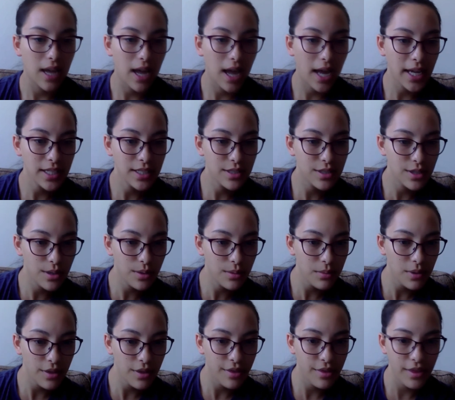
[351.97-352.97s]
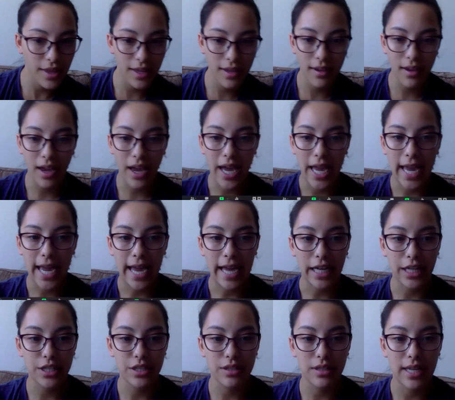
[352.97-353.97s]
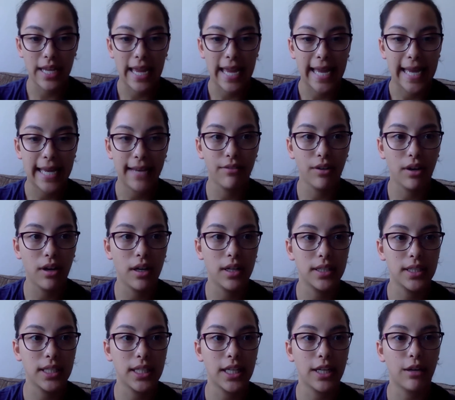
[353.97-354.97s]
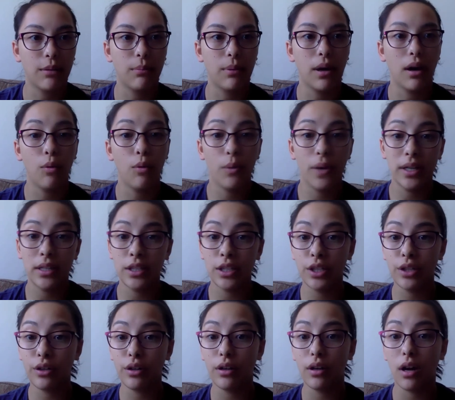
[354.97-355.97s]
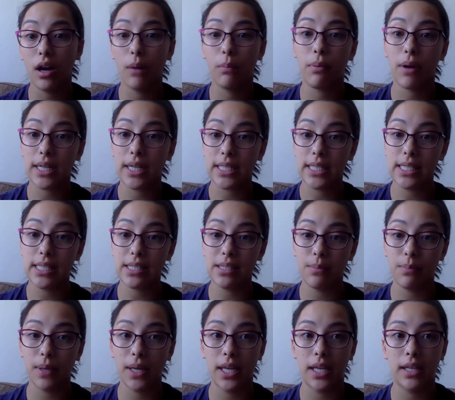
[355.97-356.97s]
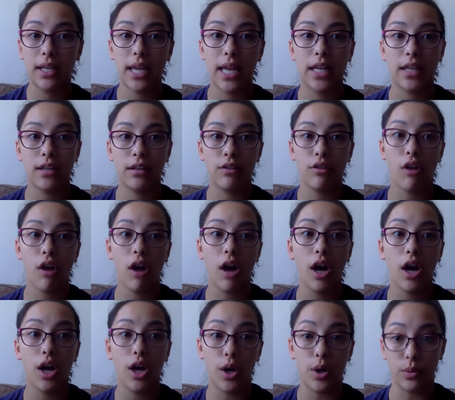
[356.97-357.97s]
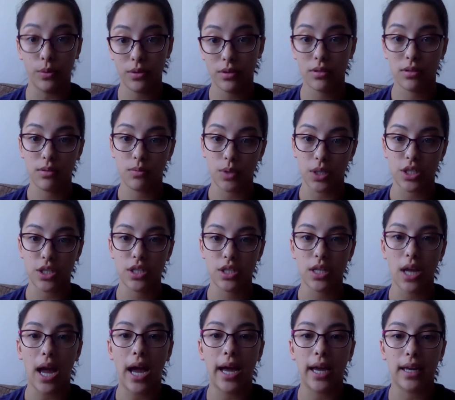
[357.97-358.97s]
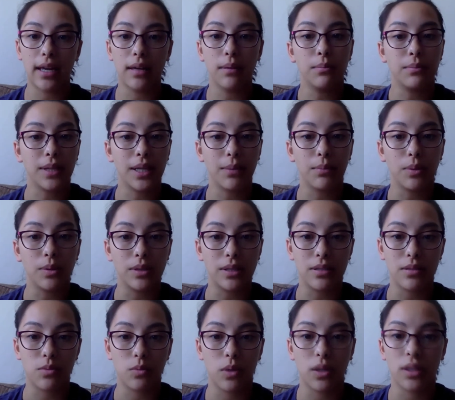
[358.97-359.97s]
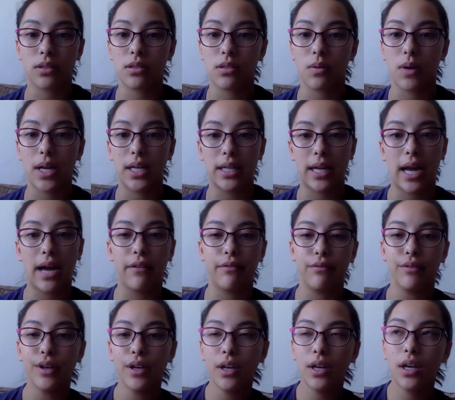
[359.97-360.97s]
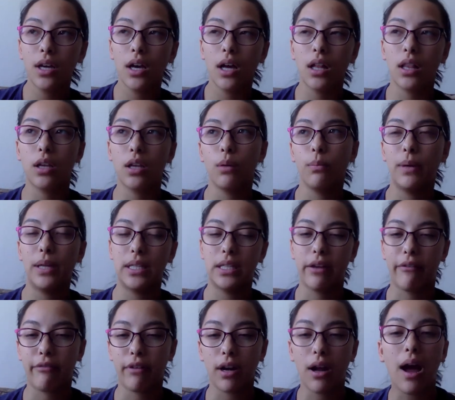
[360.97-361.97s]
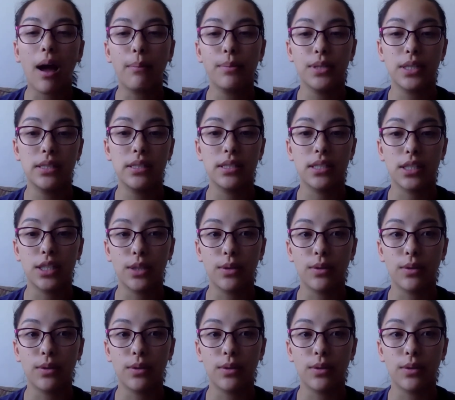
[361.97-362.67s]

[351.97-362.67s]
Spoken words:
I don't think I actually have on here, but when you're a participant and not a host, which I am labeled as one, so I have a little bit different options than you